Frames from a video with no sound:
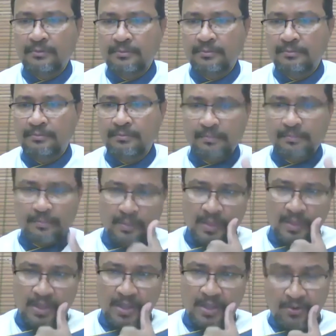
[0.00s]
that.
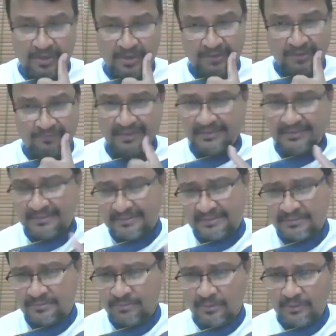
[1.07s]
Okay, fine. That's
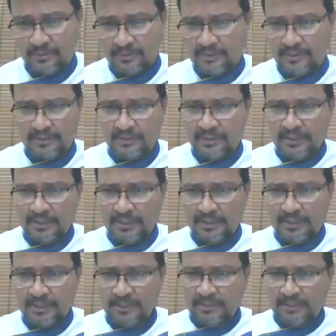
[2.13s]
cool. Uh,
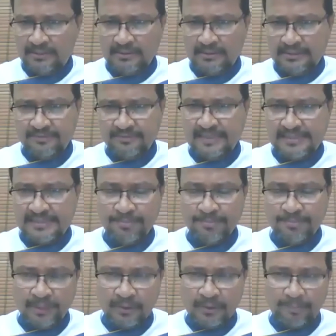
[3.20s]
uh, it's very simple.
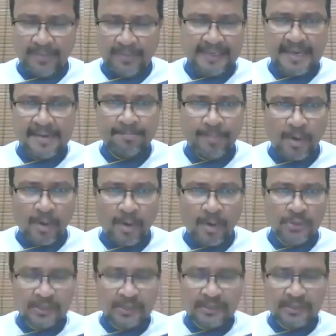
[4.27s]
Baking
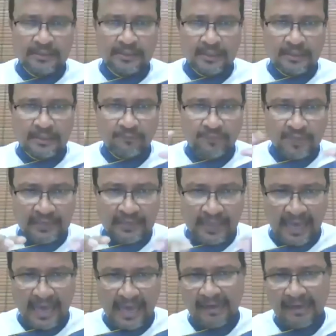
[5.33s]
powder will
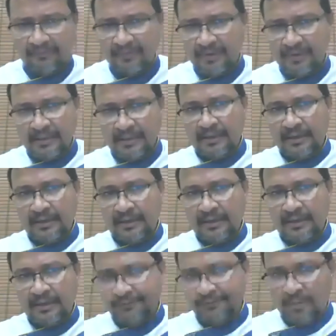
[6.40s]
have a
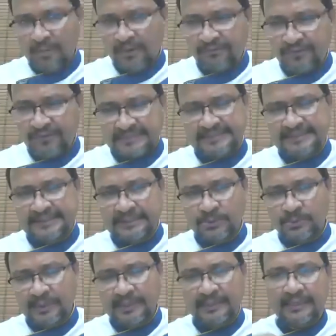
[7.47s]
dry form of acid
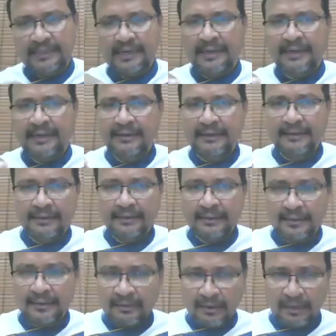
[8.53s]
to it and
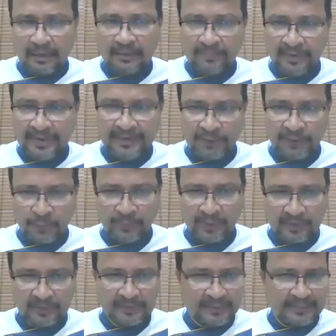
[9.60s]
a carbonate to it.
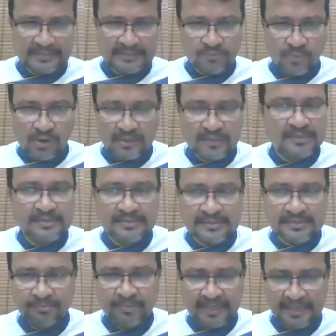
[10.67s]
That is what is
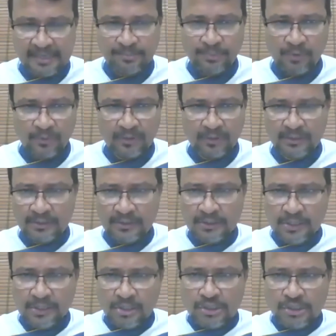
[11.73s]
a baking powder.
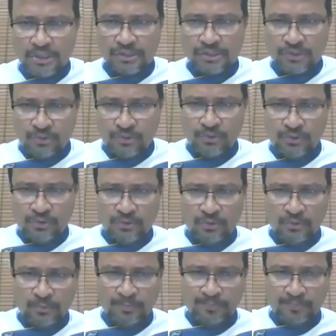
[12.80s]

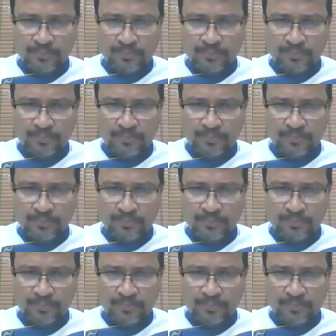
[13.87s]
So